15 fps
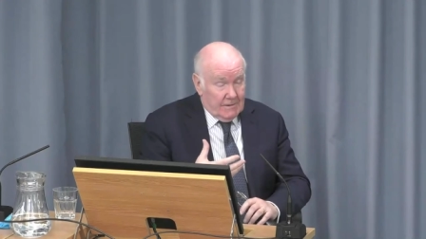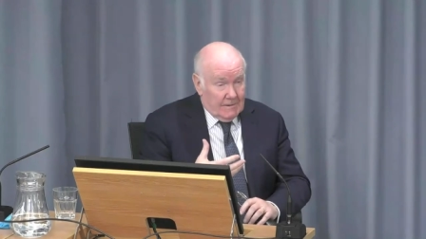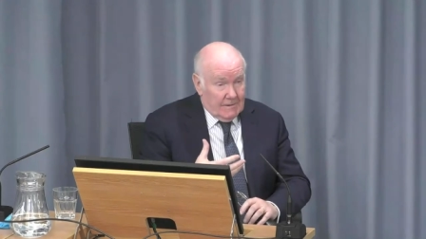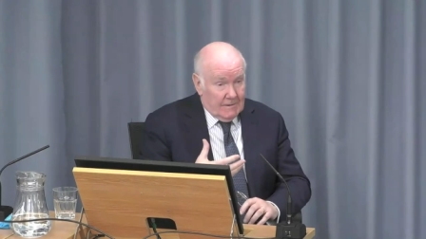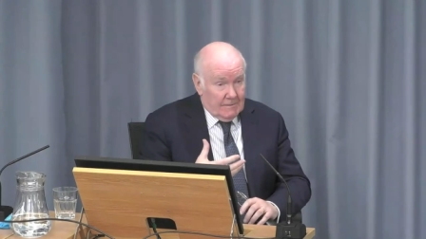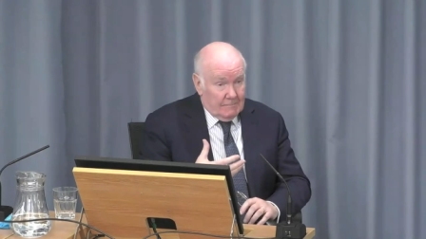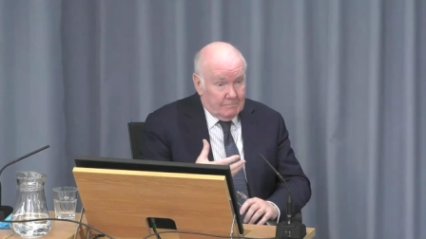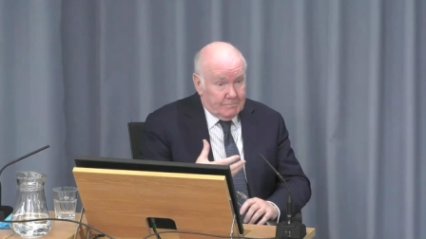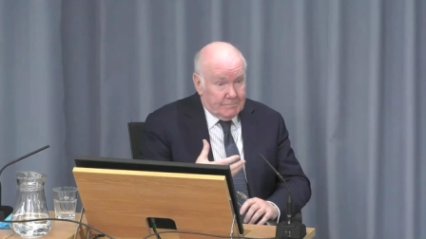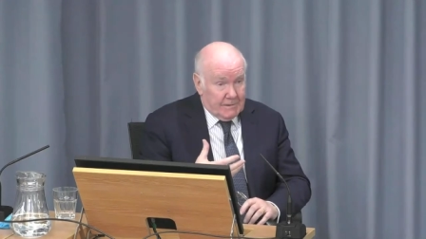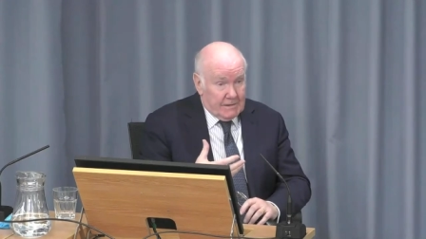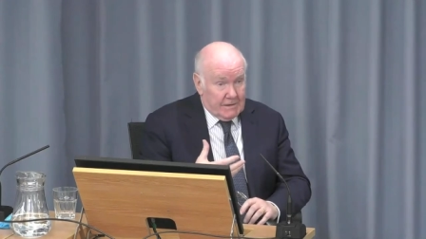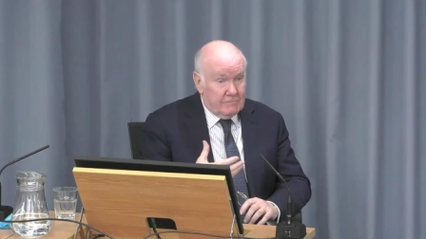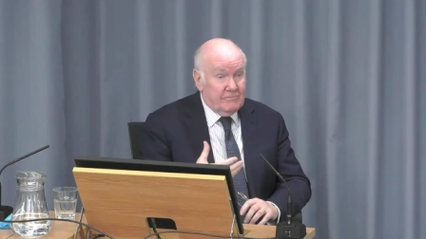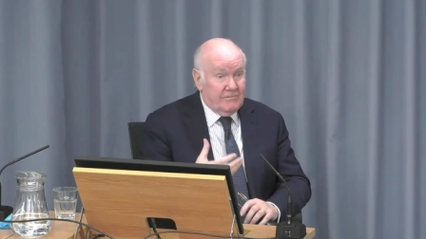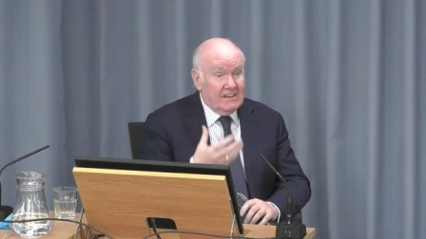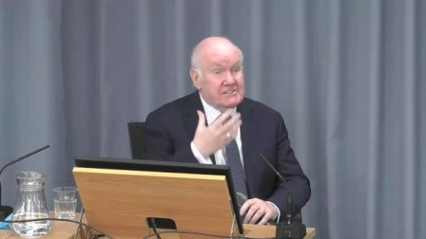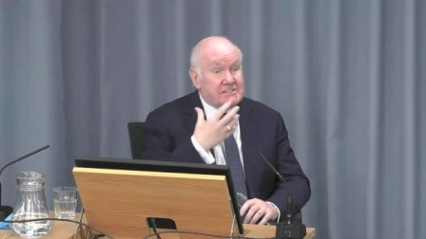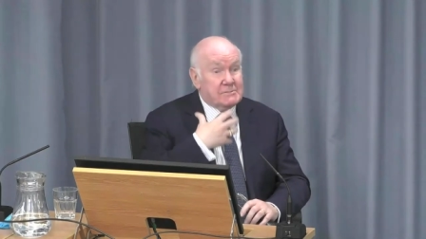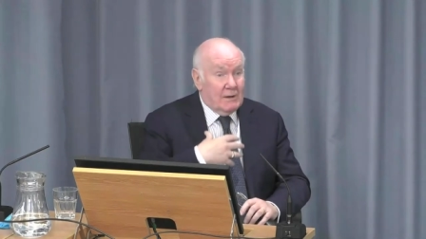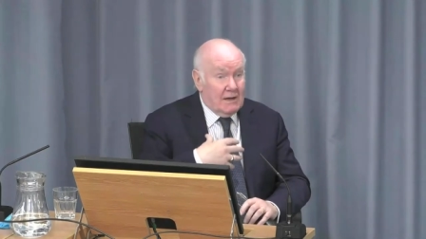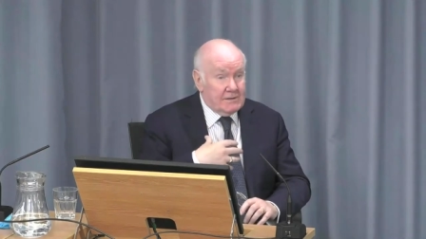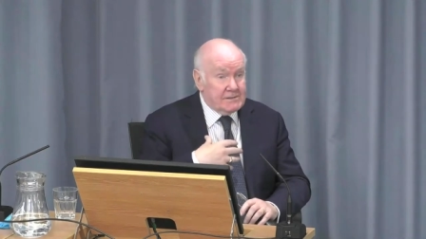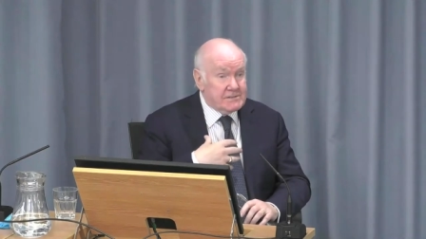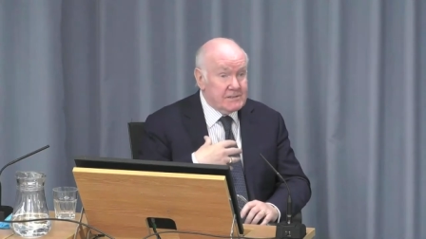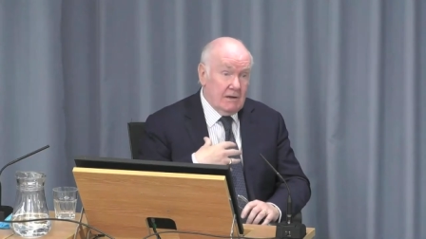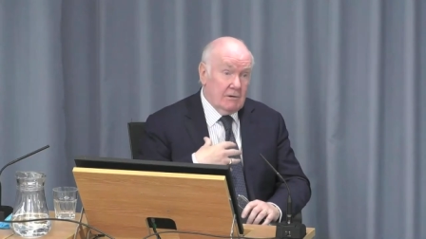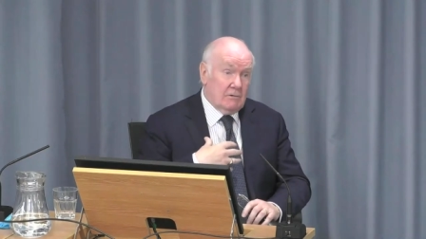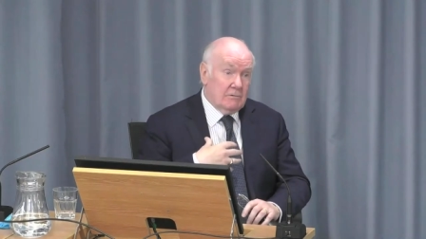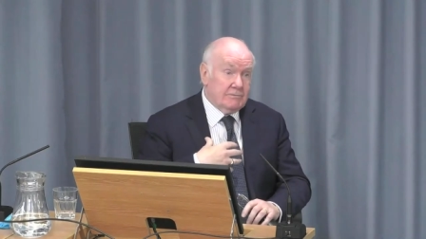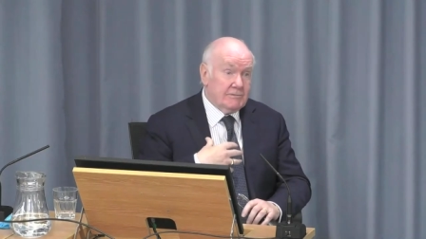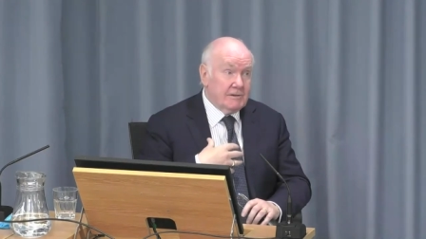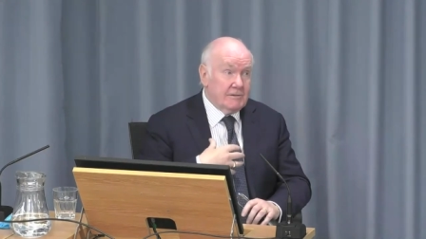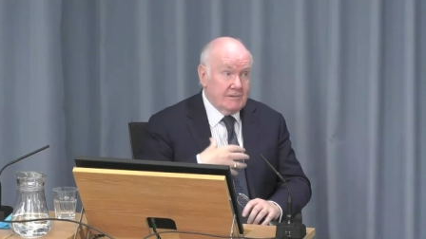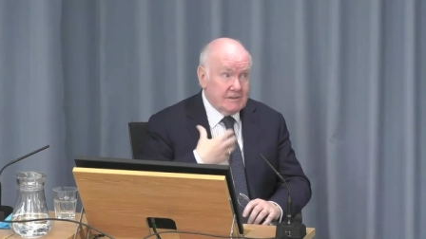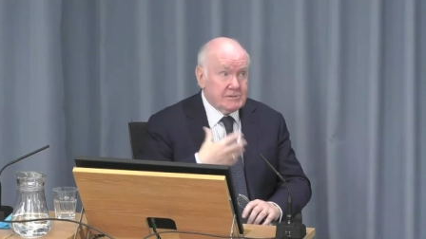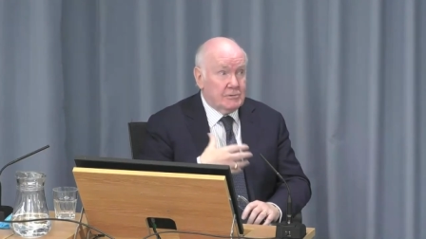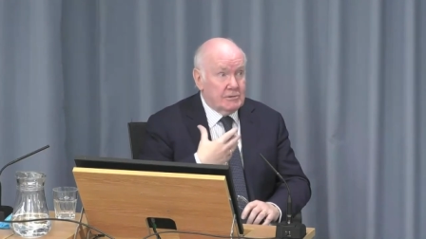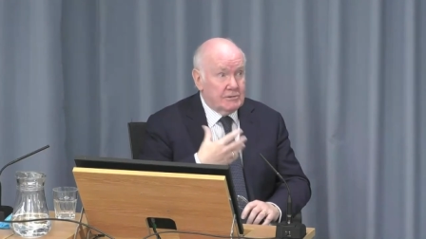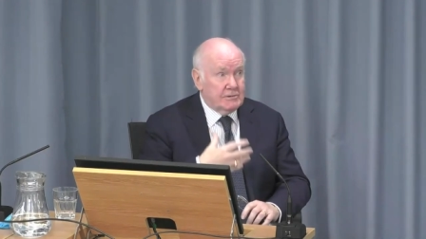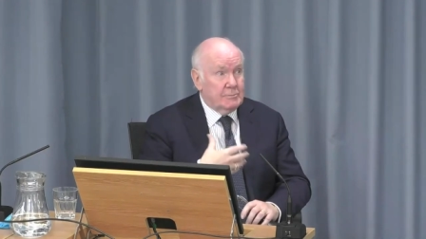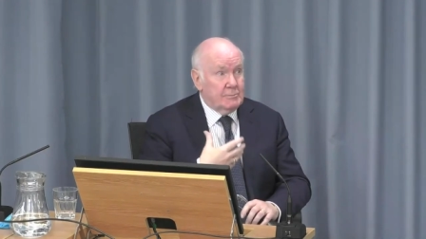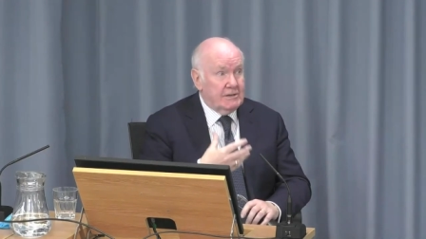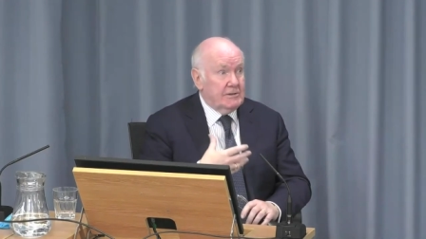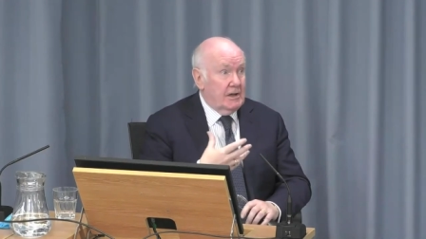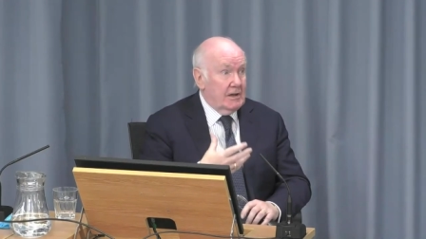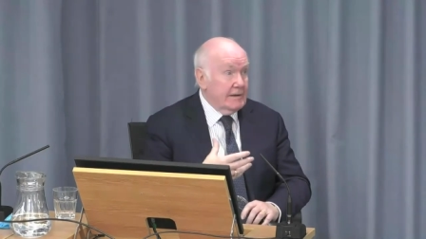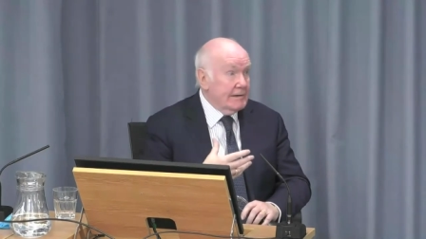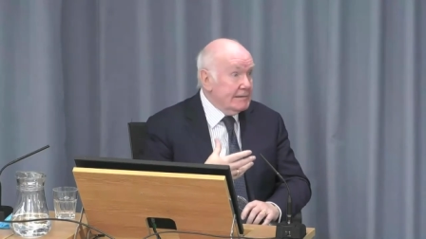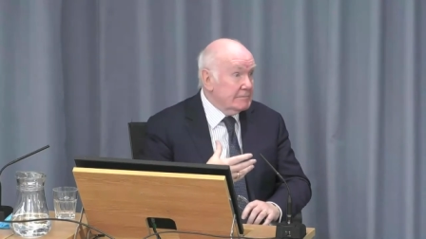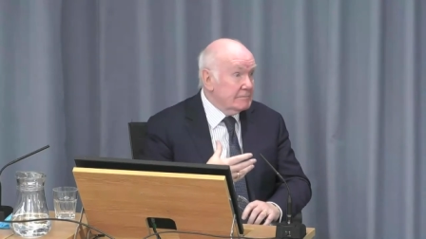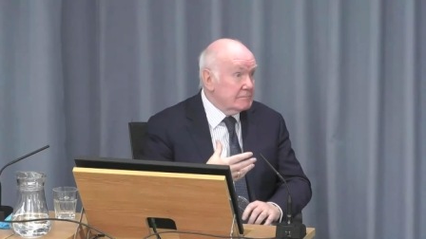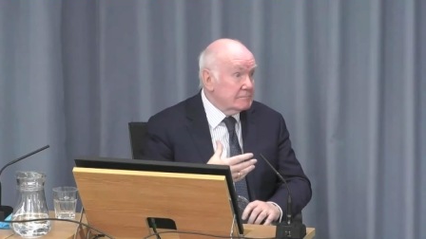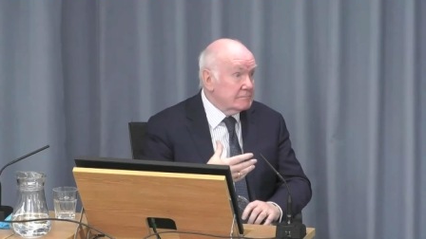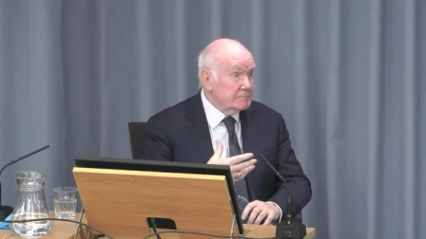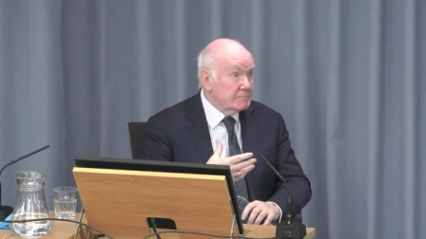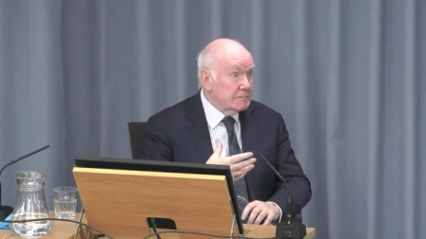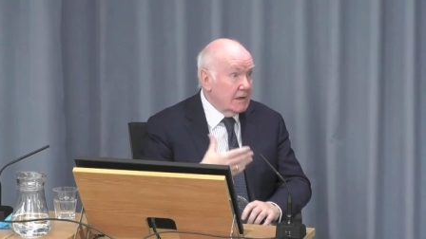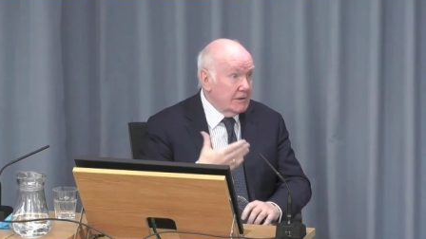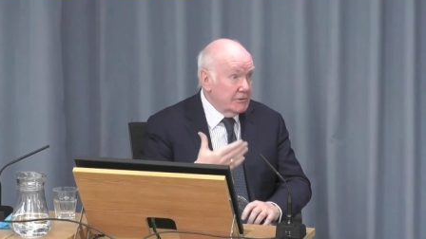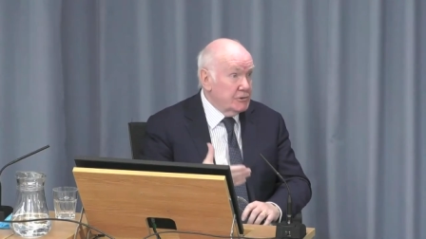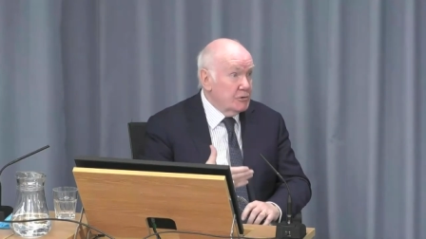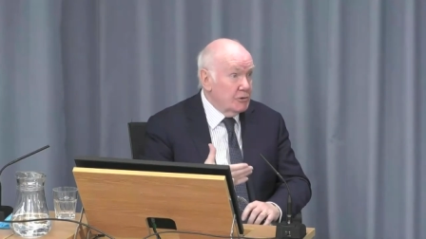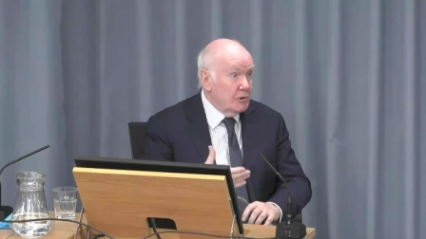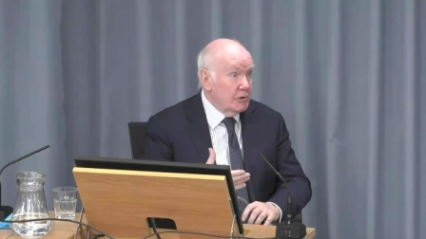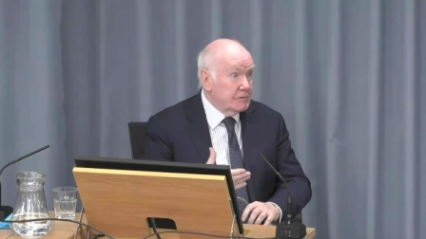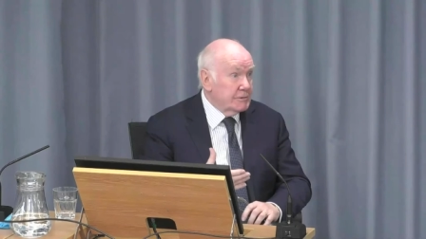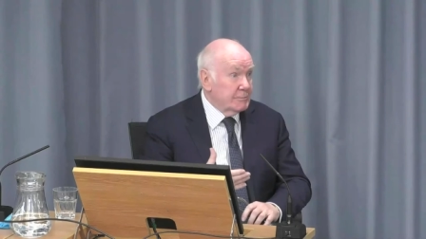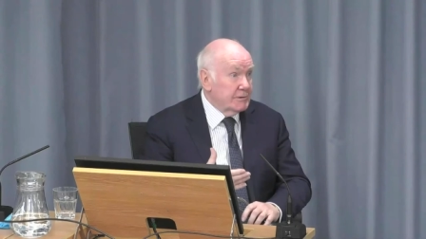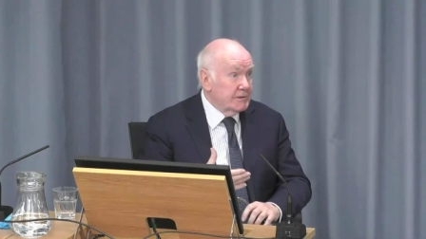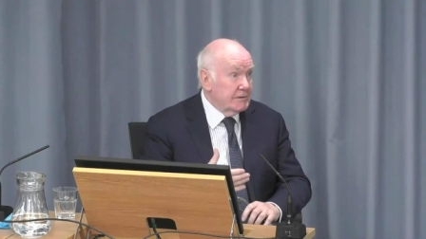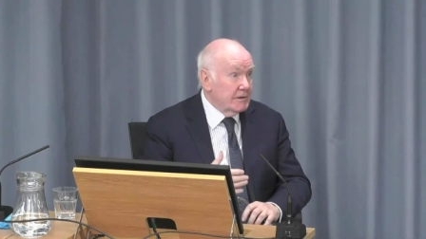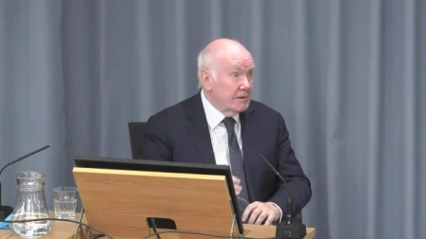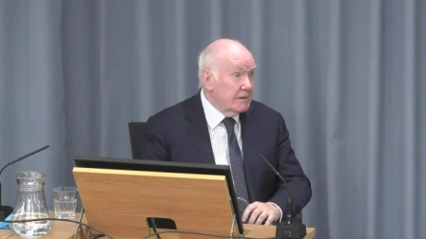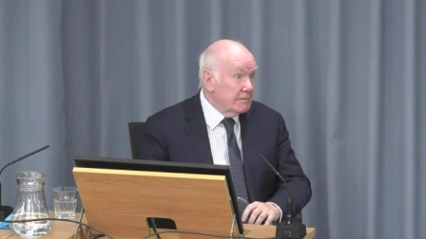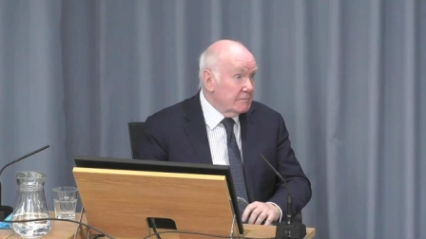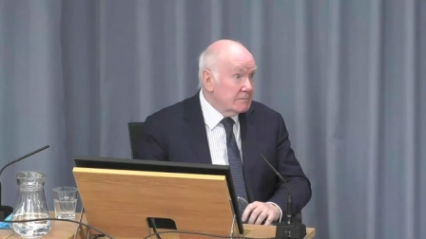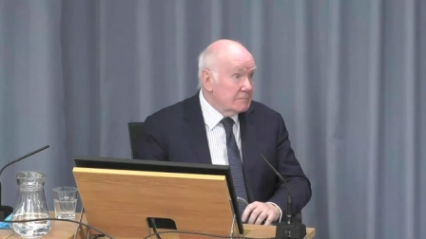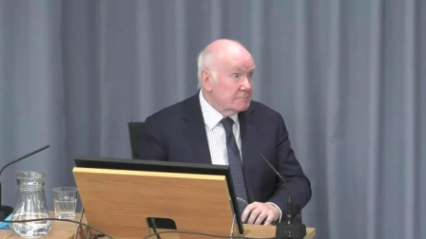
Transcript: um, convince myself that this ought to be done. I knew it ought to be done.